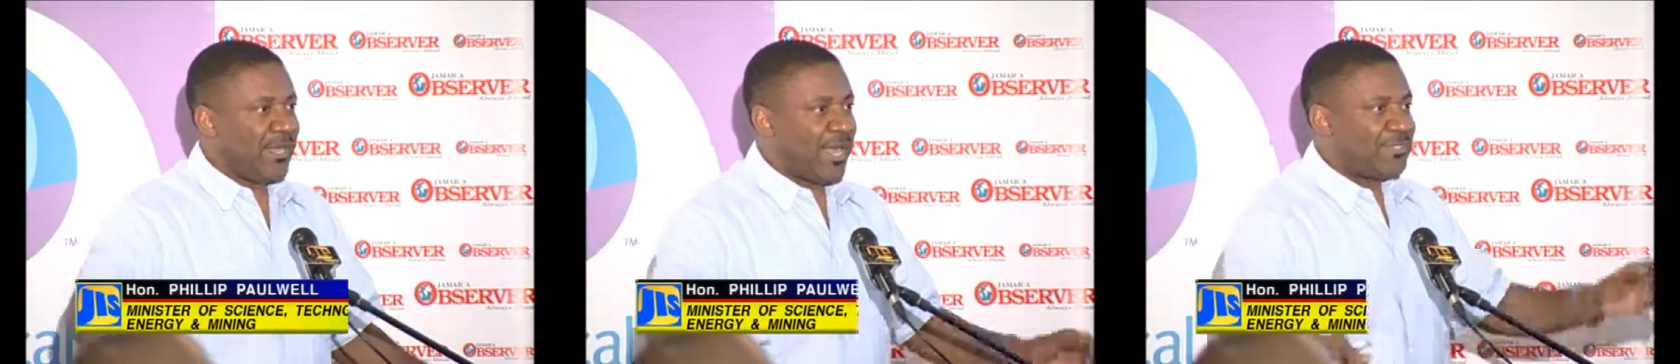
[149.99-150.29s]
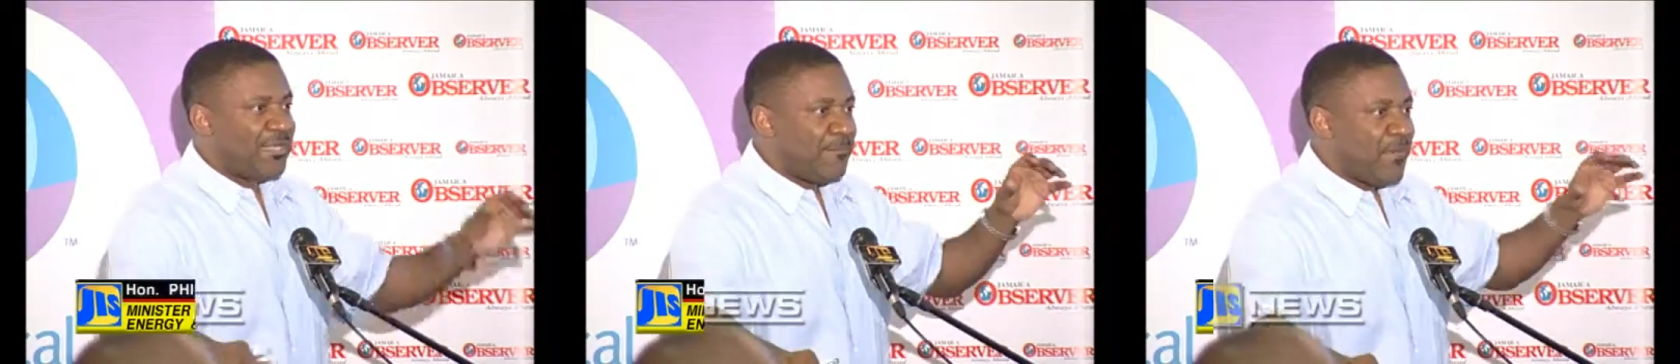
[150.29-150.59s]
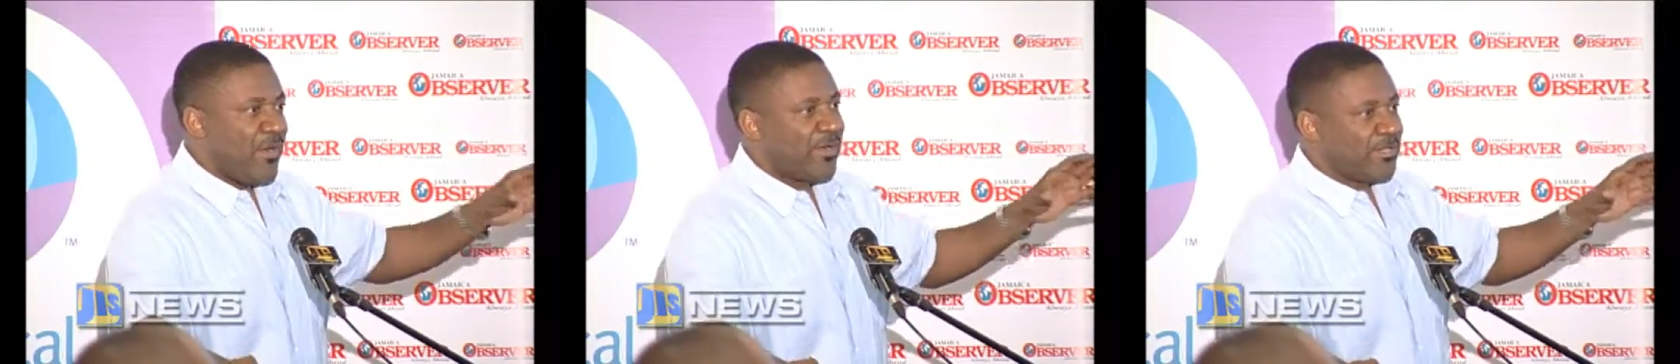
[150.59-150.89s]
as the
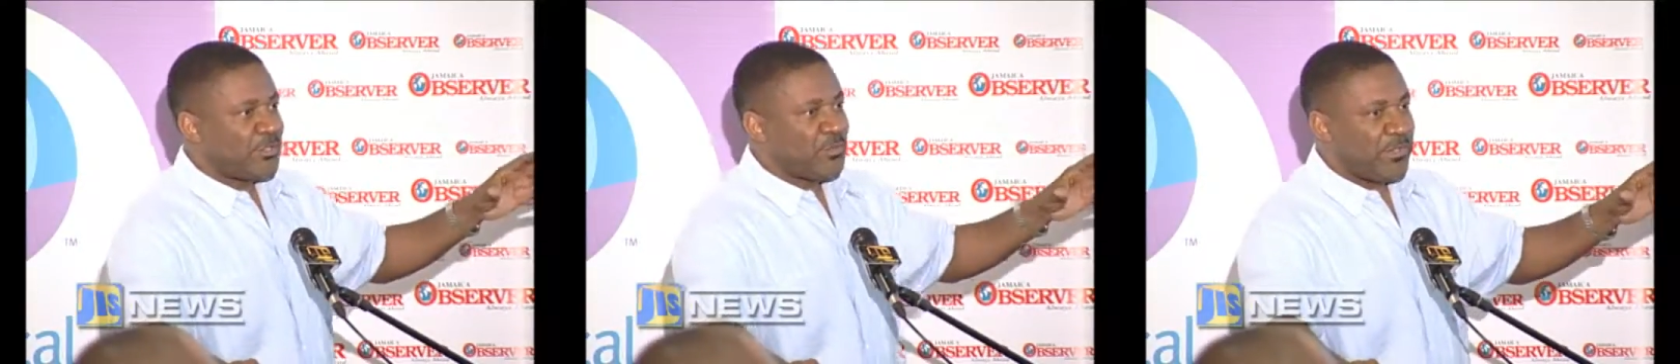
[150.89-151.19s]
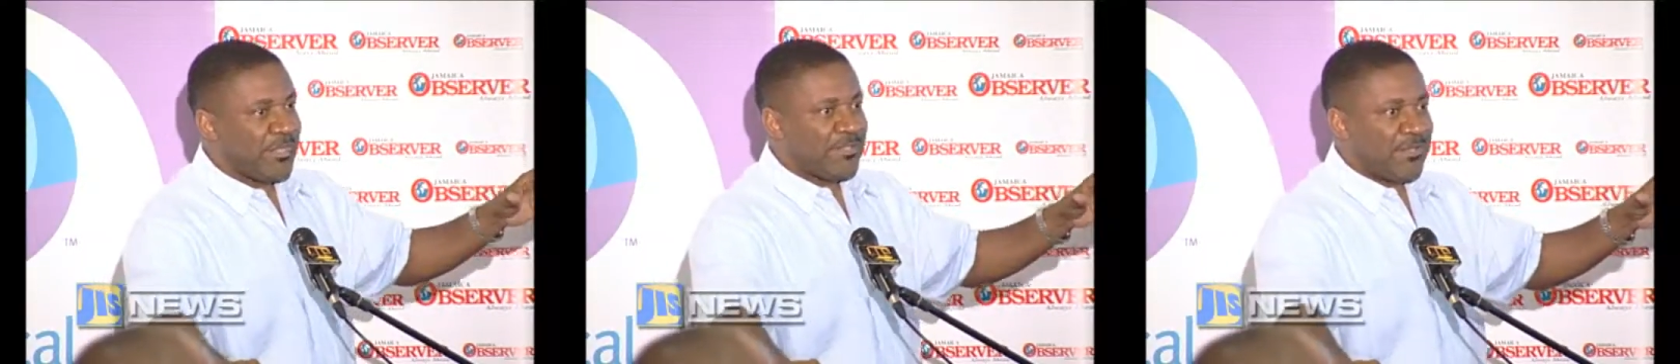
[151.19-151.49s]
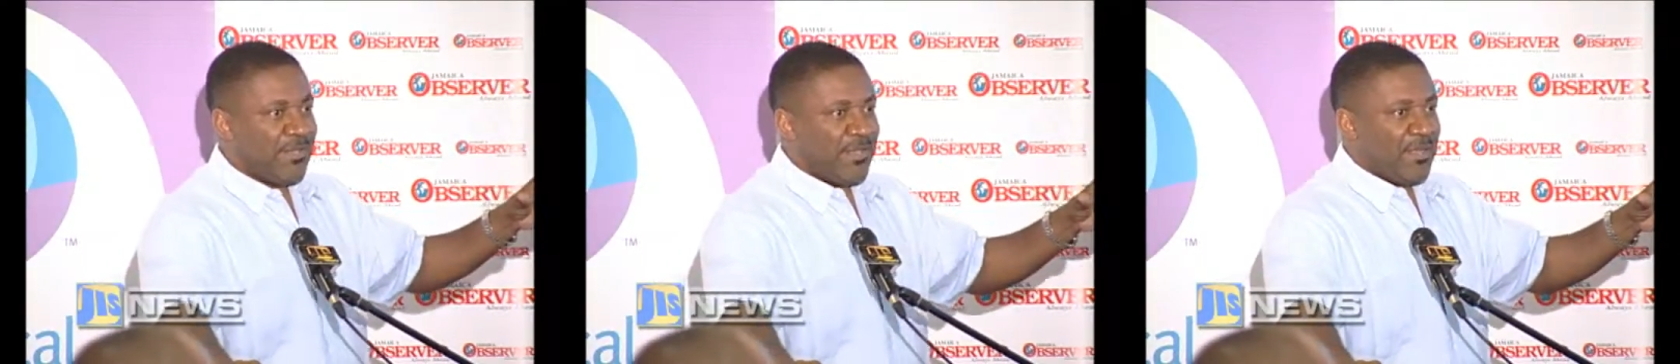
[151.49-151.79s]
American student,
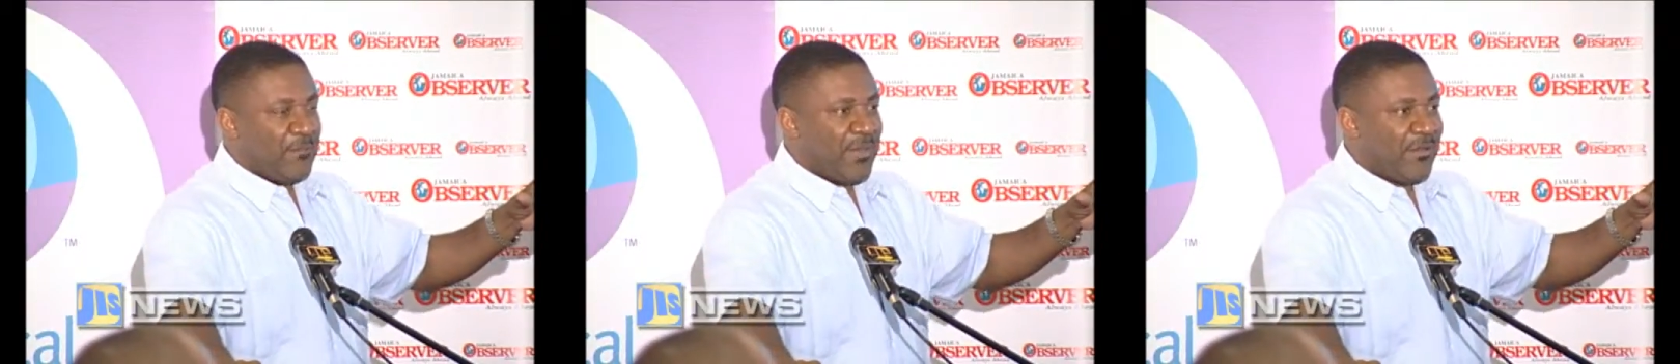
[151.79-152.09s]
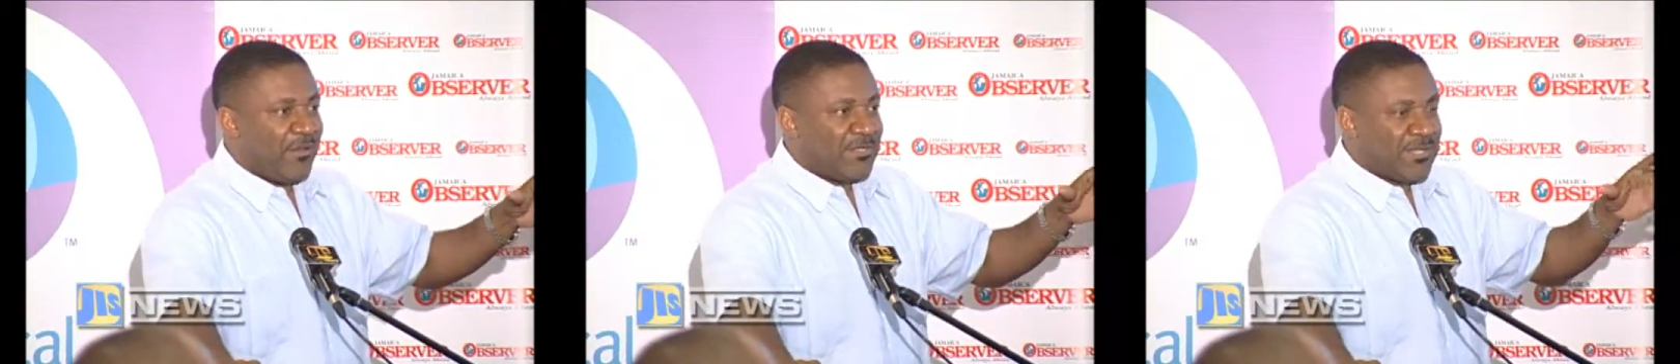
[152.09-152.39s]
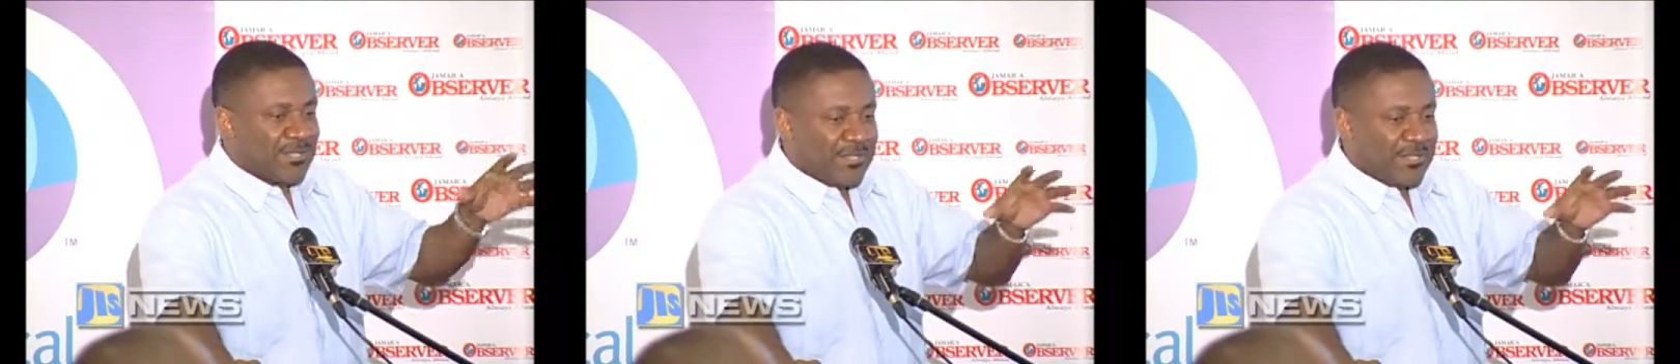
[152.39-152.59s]
because